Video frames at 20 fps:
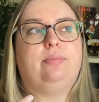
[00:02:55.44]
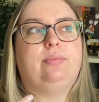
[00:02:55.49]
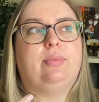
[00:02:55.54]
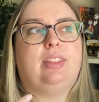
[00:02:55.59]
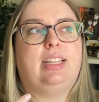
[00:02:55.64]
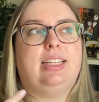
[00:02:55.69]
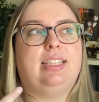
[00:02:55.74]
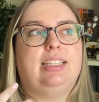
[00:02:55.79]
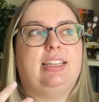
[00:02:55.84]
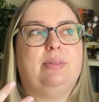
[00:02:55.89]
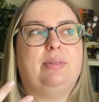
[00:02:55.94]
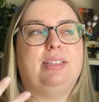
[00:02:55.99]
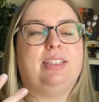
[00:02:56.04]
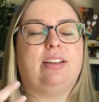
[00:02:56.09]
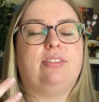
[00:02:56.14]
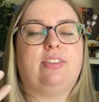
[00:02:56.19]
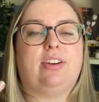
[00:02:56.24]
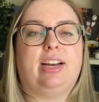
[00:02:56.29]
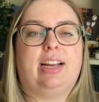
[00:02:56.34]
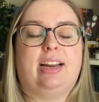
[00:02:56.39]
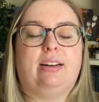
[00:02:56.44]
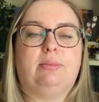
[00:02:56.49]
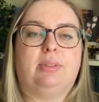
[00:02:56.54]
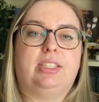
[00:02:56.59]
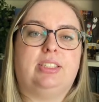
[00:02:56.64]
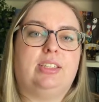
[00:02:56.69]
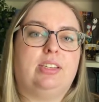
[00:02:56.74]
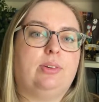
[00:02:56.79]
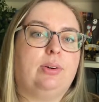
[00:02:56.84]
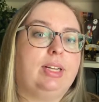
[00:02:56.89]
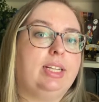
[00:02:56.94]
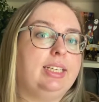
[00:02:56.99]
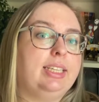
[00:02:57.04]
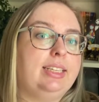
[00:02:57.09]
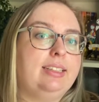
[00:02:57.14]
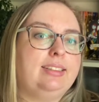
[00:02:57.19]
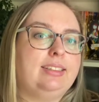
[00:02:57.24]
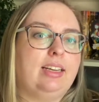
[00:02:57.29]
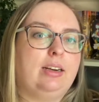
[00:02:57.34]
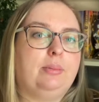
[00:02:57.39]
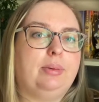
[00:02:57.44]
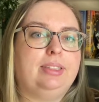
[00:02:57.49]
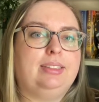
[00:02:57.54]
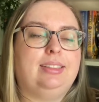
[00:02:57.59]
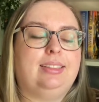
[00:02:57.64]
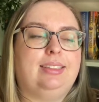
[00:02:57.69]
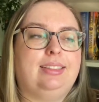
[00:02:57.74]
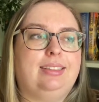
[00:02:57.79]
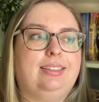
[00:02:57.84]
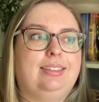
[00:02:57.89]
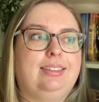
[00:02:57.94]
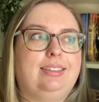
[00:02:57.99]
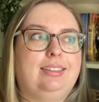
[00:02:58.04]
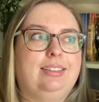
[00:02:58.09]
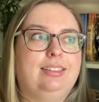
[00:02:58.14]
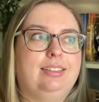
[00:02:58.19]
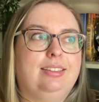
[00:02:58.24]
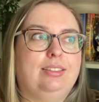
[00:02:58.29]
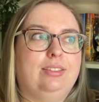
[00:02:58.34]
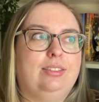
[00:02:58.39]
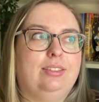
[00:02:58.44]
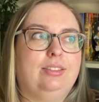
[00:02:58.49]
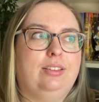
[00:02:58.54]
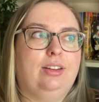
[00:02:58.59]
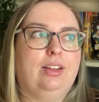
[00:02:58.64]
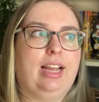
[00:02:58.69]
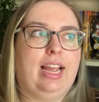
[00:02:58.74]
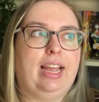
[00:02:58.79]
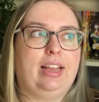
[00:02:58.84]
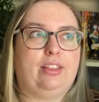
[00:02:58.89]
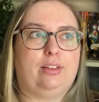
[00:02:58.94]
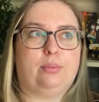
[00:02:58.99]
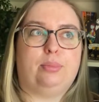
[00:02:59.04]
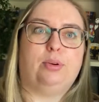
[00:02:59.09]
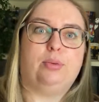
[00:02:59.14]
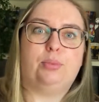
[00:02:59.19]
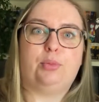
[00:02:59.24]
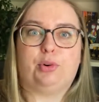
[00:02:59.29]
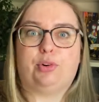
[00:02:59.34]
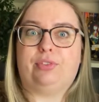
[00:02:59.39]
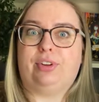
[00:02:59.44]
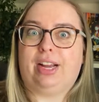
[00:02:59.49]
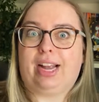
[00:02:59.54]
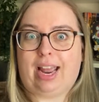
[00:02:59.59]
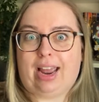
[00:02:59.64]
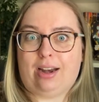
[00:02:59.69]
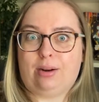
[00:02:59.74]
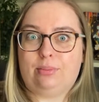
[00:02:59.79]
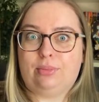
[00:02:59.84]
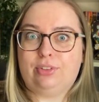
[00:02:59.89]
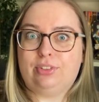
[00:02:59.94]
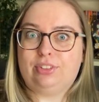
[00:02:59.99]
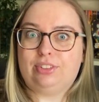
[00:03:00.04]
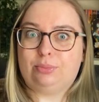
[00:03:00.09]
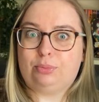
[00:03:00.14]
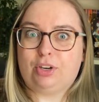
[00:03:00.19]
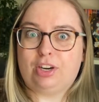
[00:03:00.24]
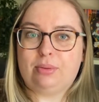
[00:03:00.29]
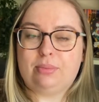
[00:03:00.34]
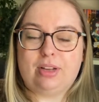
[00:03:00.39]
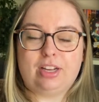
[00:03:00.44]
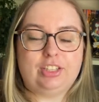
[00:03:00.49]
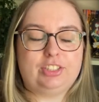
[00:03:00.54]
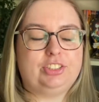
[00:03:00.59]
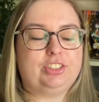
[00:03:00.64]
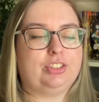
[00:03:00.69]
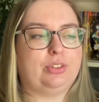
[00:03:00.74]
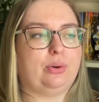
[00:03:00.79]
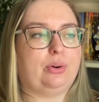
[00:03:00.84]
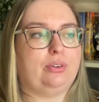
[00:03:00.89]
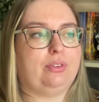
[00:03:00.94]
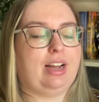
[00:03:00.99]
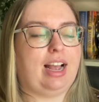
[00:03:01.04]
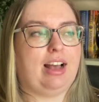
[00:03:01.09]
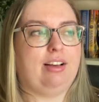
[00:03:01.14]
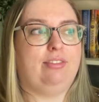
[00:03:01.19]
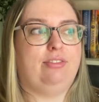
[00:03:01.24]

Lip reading: These demons have very animalistic qualities. They're basically anthropomorphic animals pretty much, or have